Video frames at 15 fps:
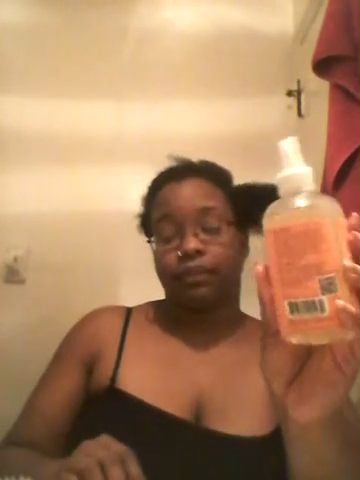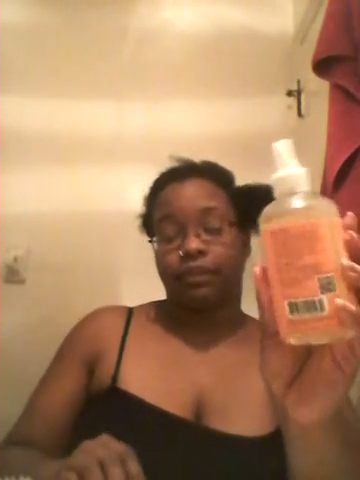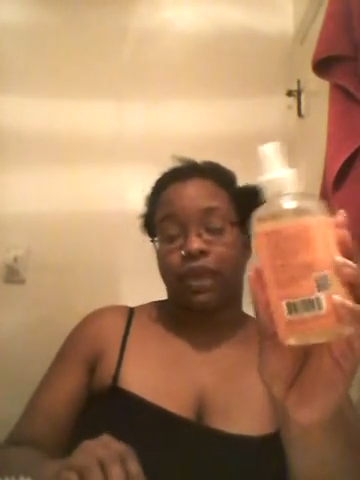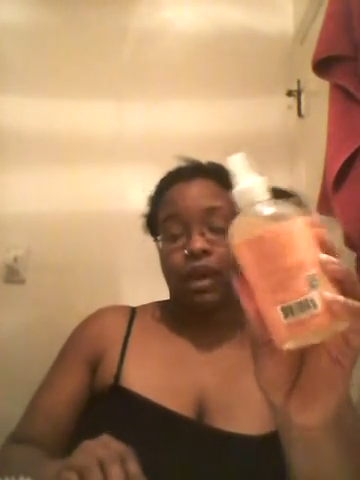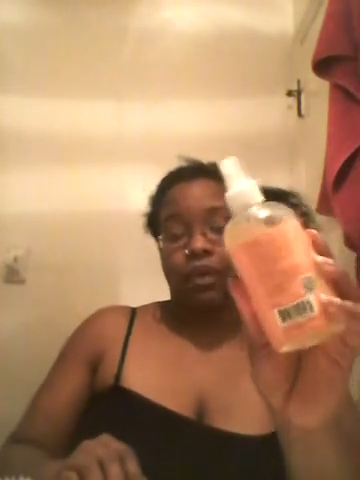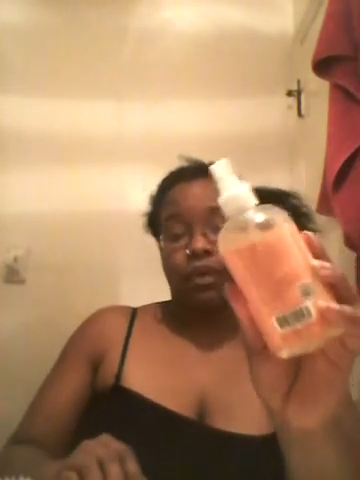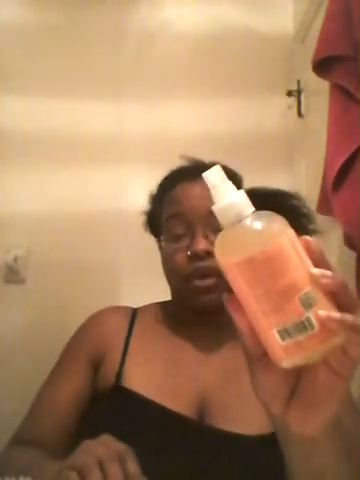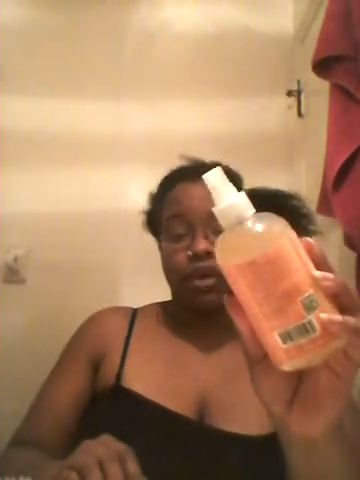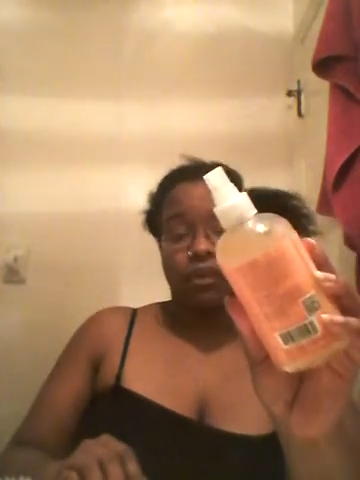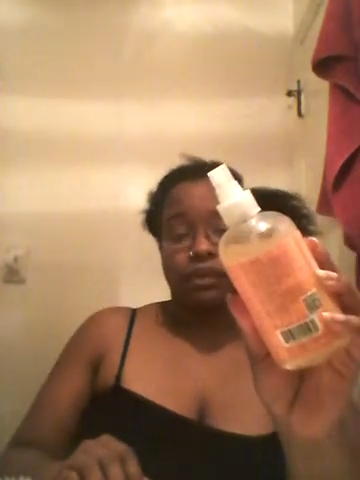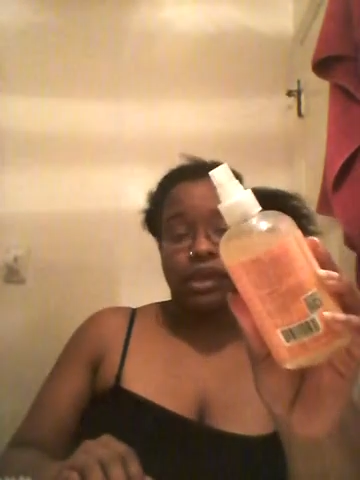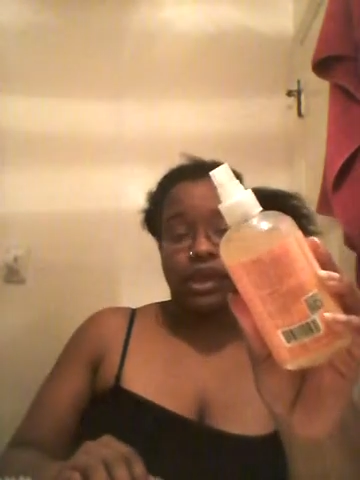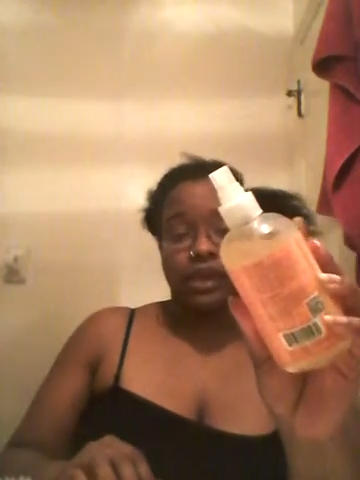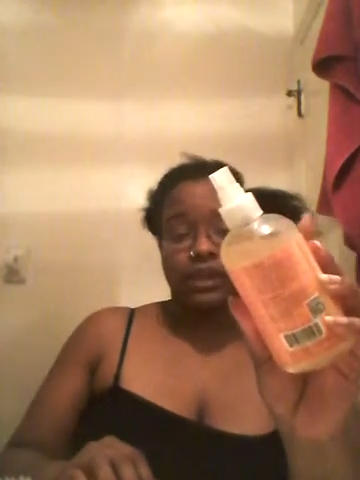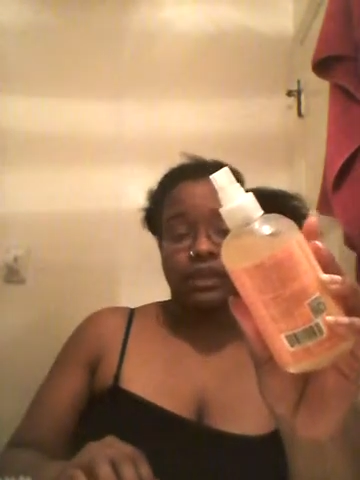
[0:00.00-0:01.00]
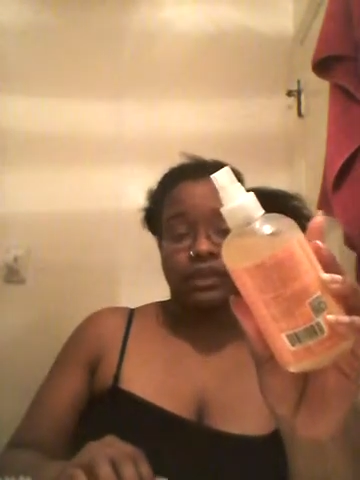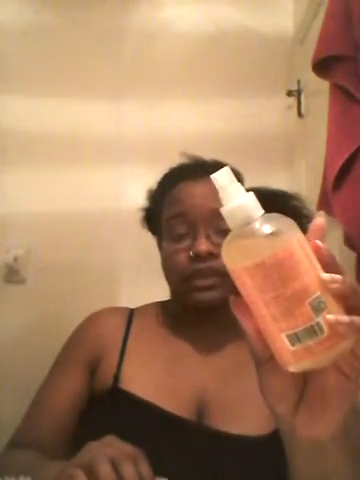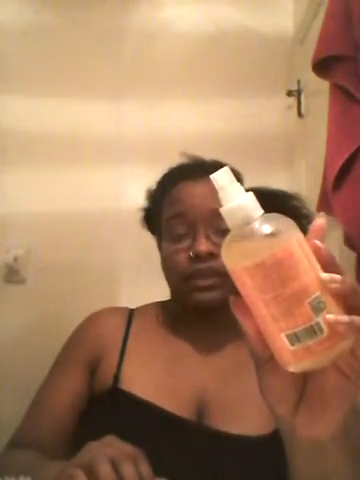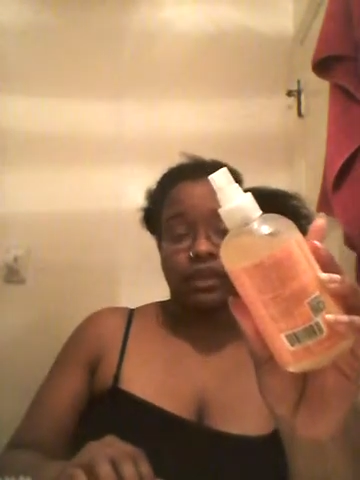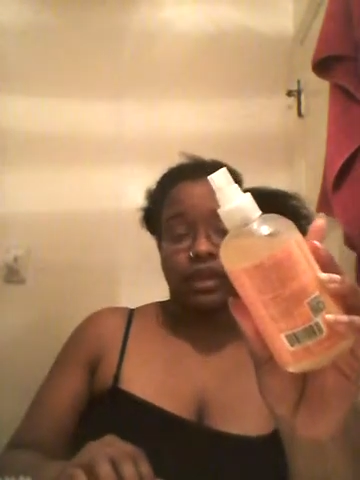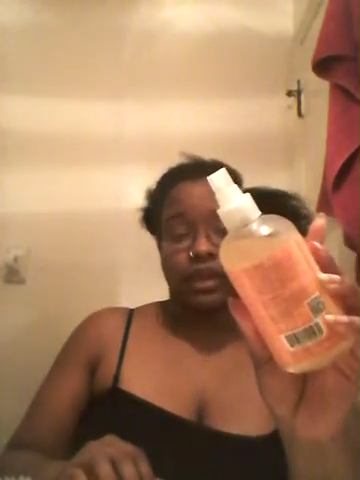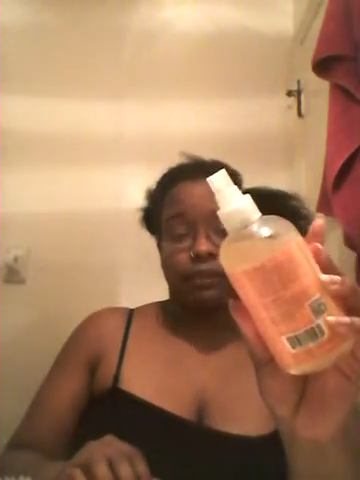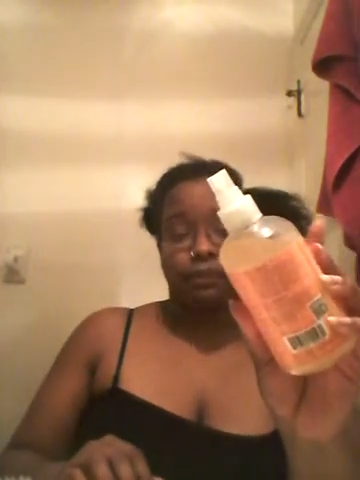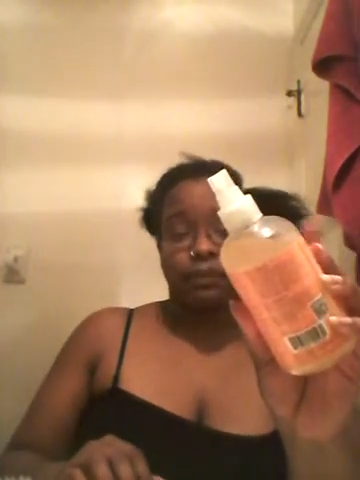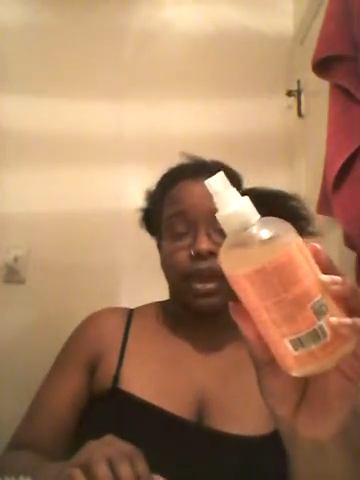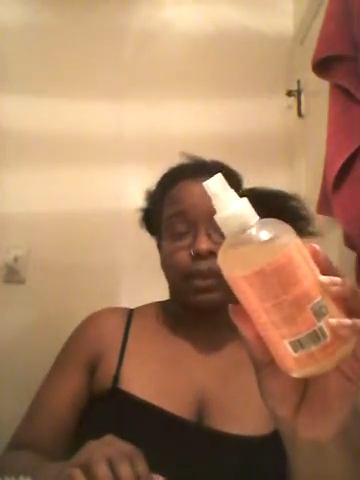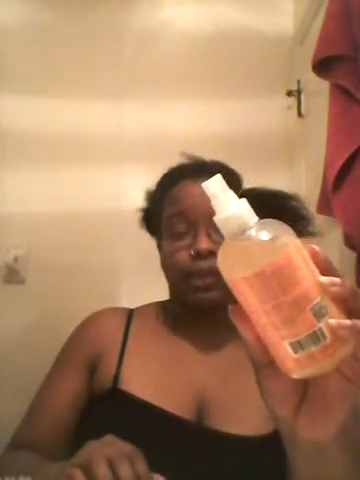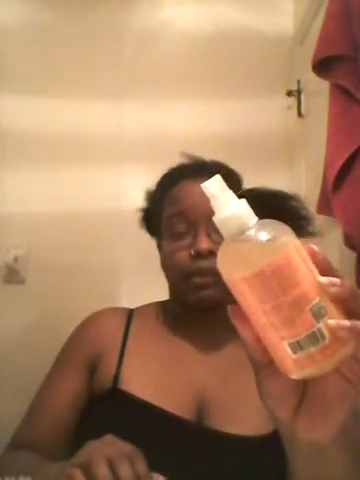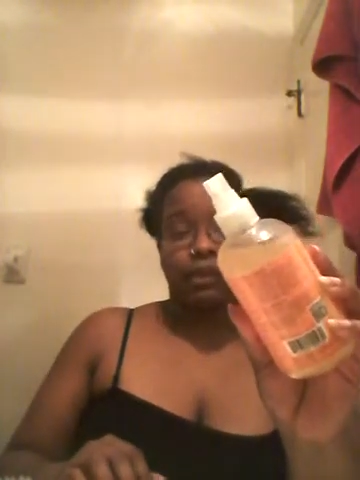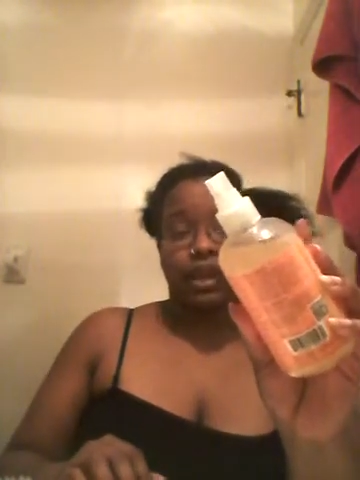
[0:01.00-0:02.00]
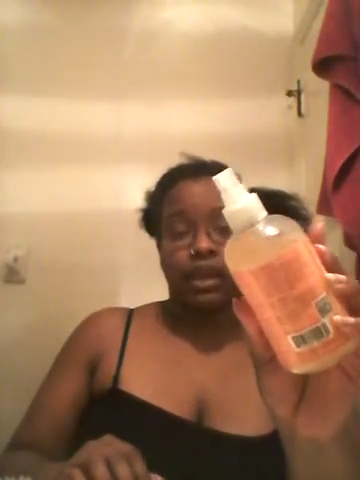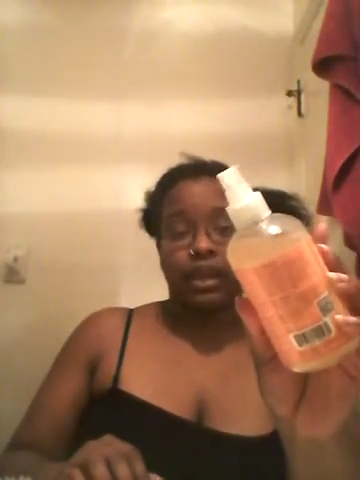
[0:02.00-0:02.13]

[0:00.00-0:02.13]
my oil mix and peppermint